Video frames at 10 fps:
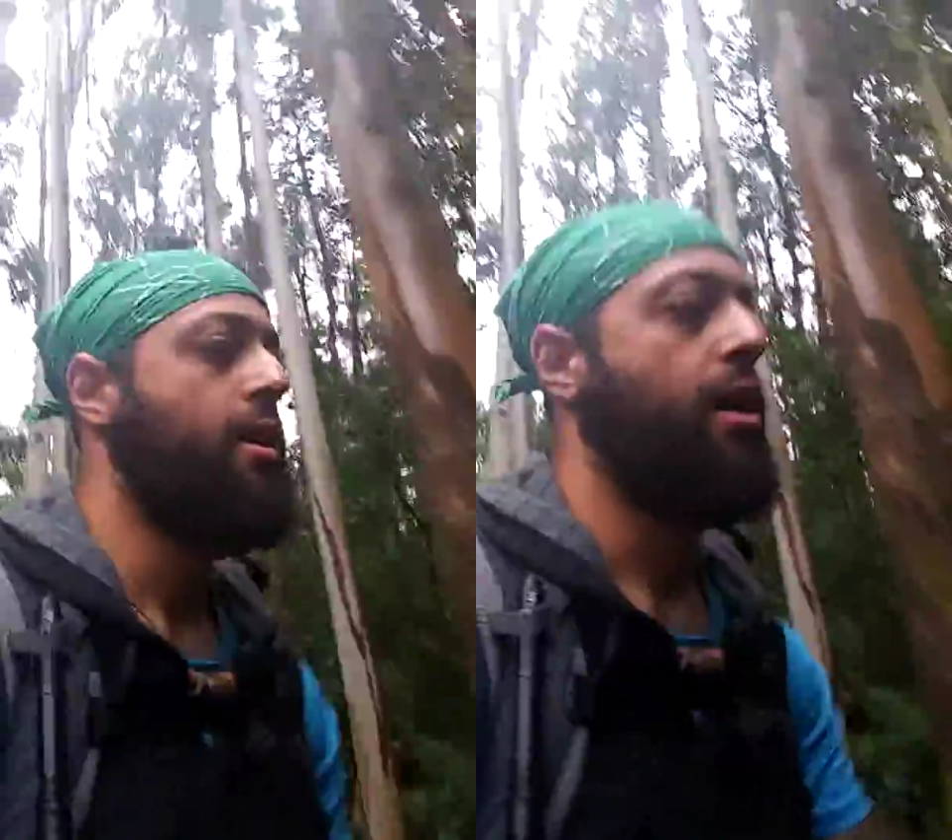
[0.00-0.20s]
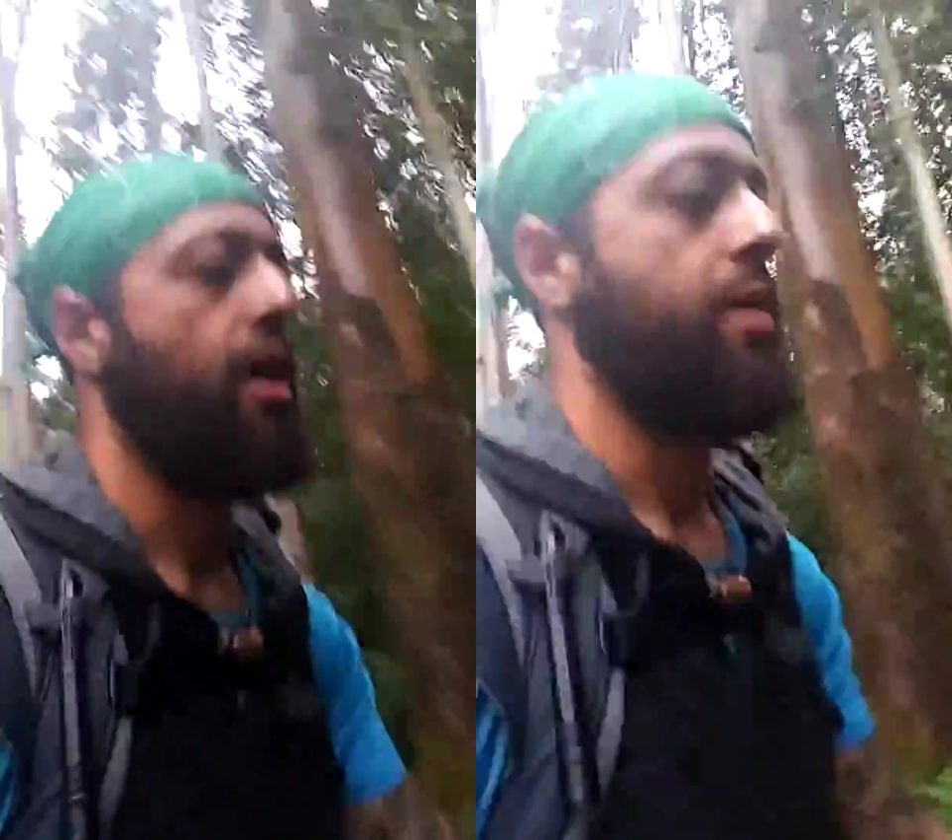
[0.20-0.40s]

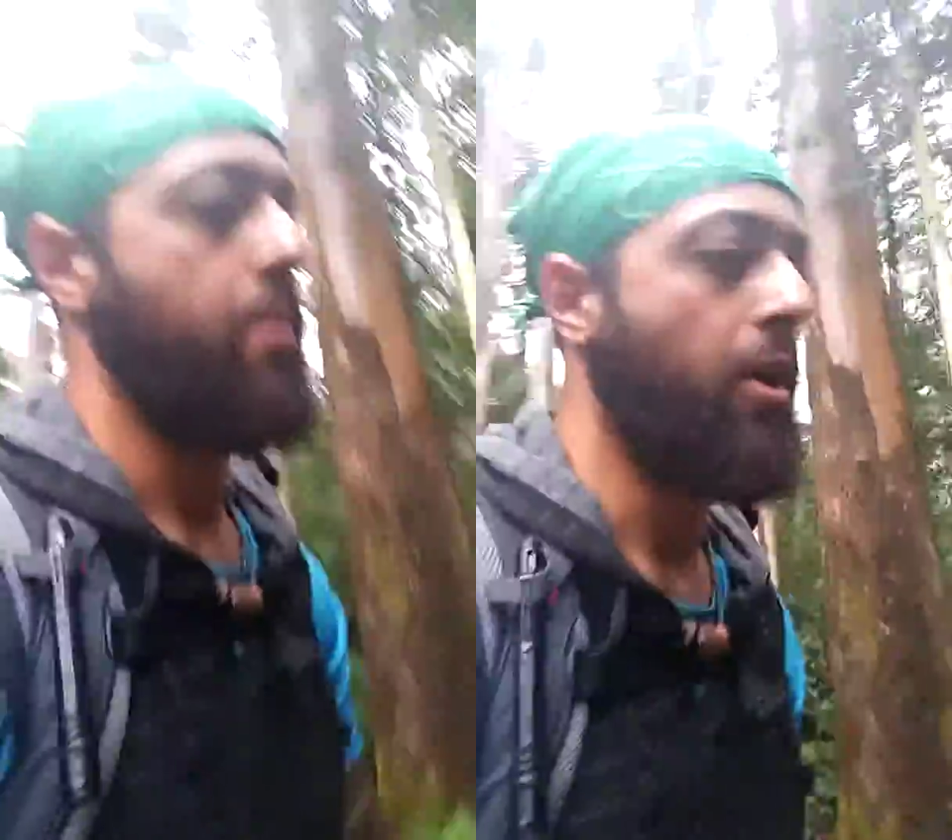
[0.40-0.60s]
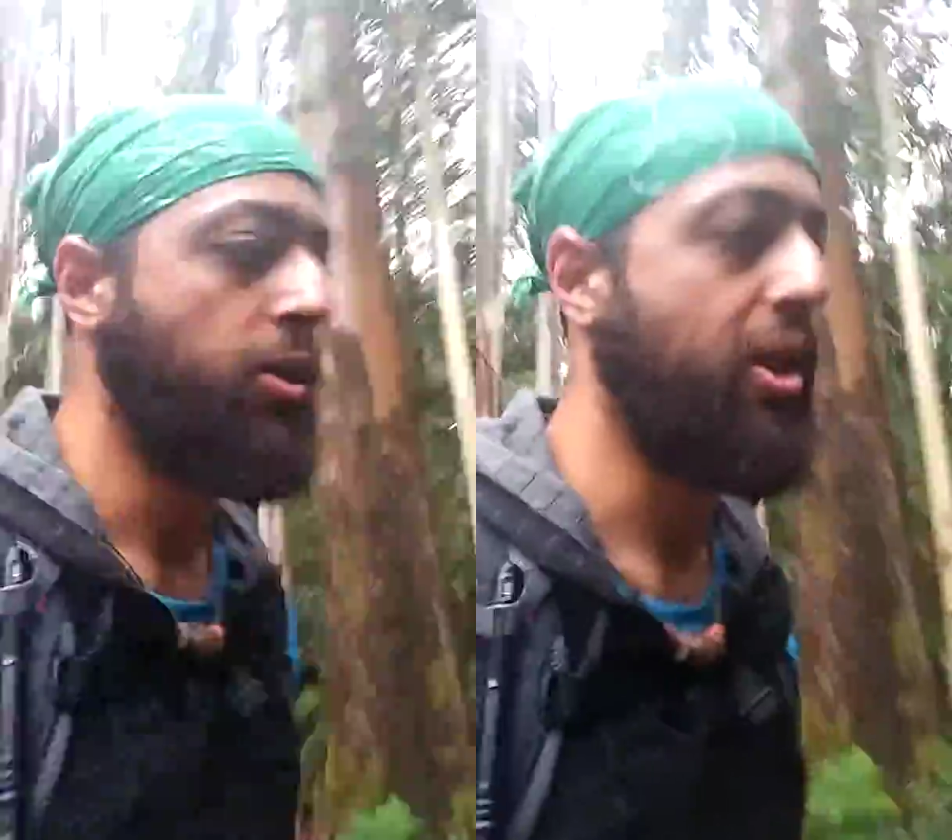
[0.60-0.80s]

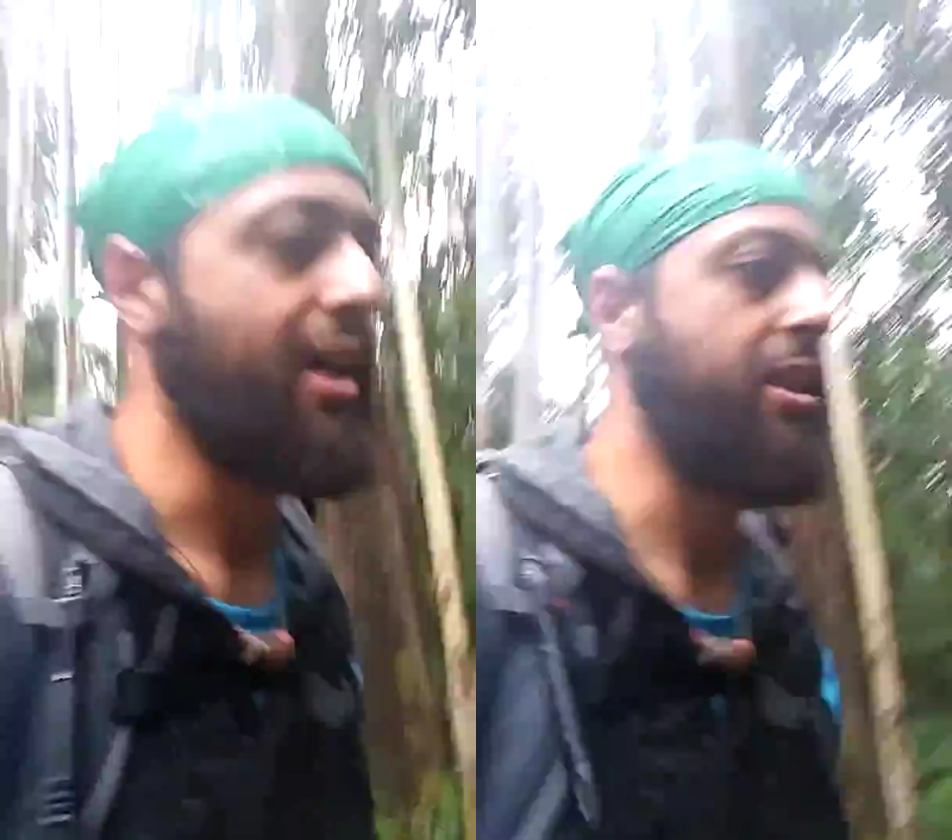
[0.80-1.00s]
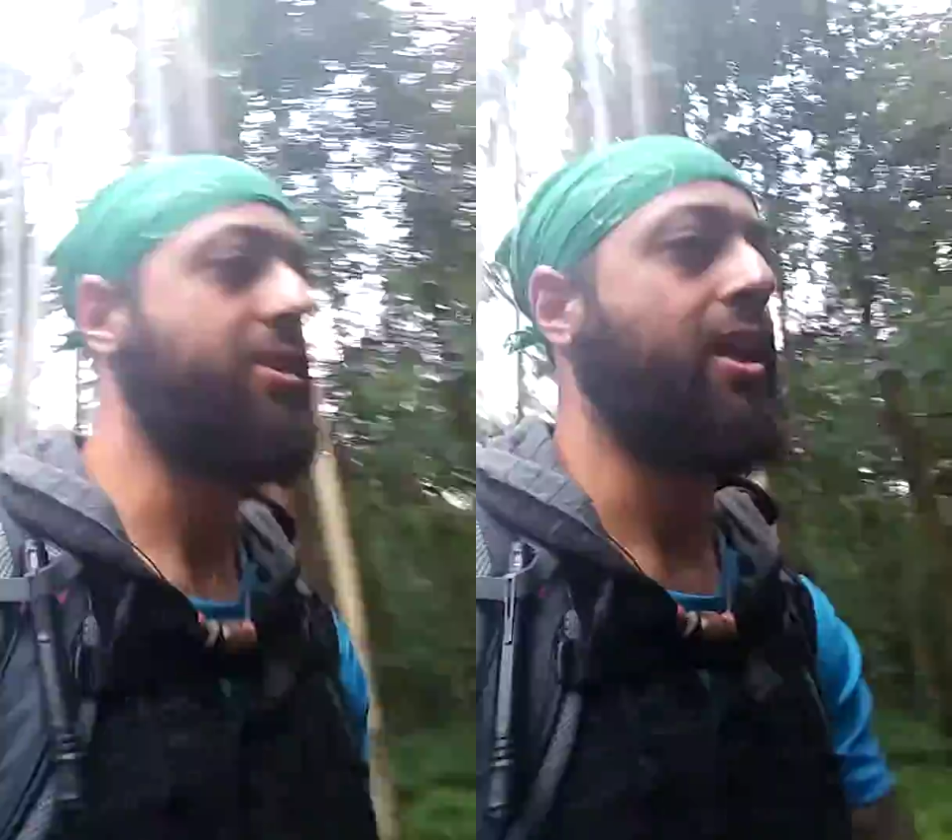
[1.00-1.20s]
Try to
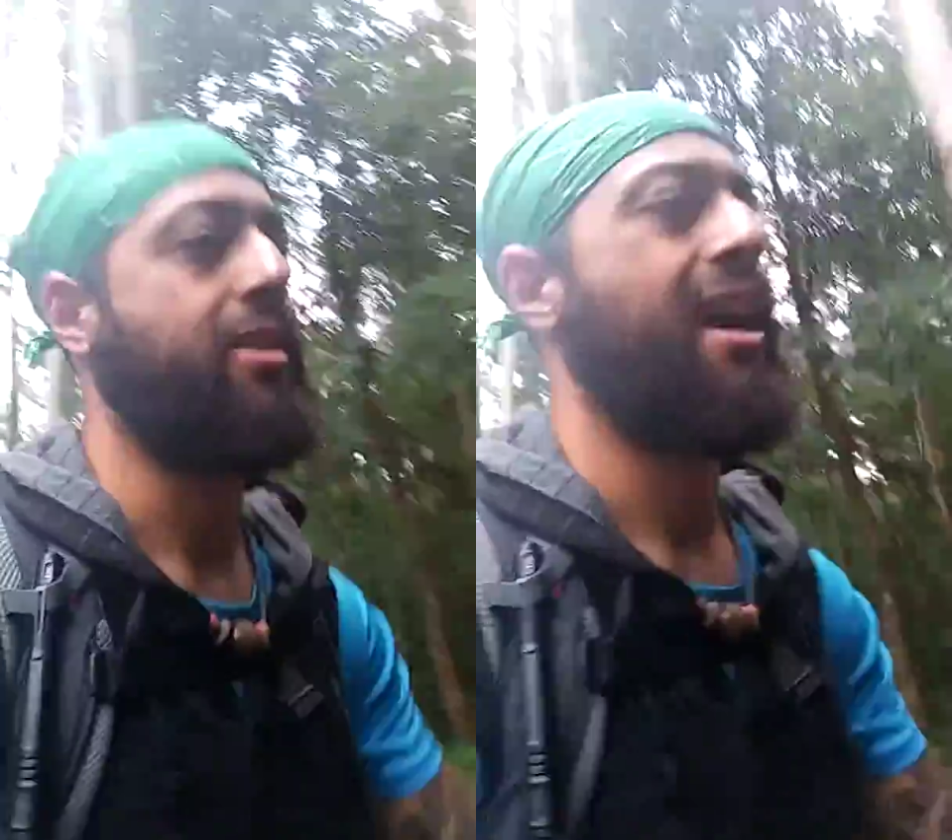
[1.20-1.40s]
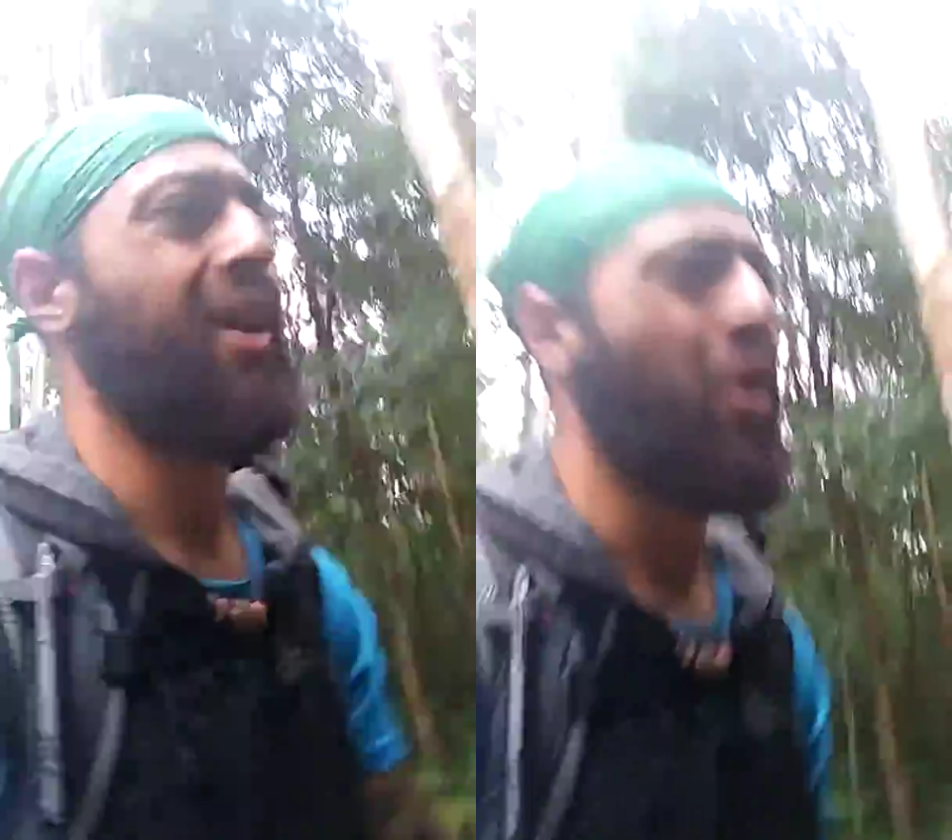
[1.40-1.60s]
get to
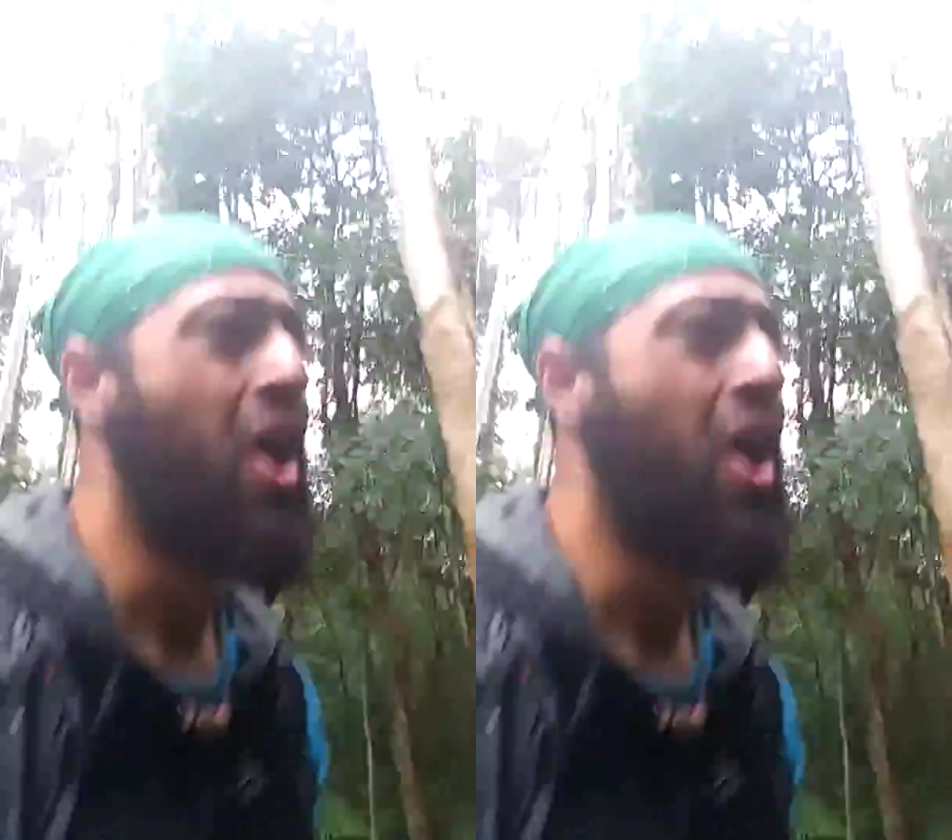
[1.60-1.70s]
Santiago.